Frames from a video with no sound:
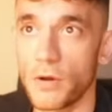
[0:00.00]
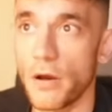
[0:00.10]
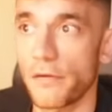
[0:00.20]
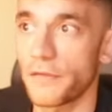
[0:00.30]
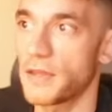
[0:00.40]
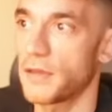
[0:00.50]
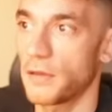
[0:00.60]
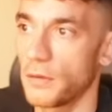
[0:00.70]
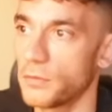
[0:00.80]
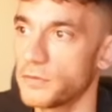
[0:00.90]
We'll go over here.
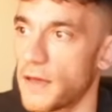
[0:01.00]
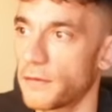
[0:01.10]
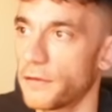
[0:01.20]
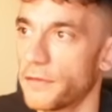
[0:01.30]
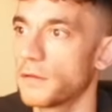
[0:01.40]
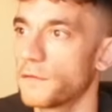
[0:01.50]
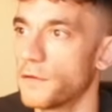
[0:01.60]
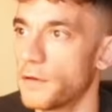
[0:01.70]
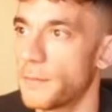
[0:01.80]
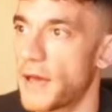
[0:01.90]
We'll download that
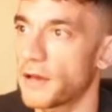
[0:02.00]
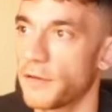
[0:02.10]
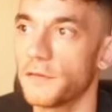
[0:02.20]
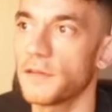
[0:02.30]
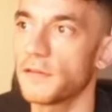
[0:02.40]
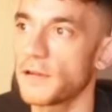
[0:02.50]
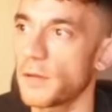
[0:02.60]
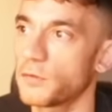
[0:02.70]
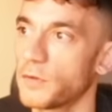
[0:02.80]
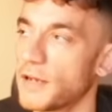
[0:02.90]
for Mac O S. So you can
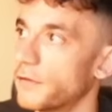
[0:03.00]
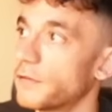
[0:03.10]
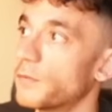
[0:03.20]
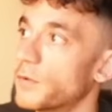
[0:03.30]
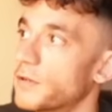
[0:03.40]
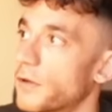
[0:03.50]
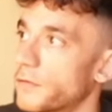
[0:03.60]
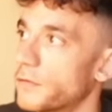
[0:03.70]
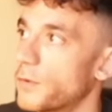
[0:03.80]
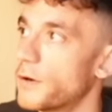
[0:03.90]
select between Linux and
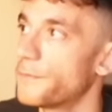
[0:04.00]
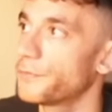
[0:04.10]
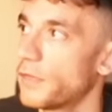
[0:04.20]
Windows as well.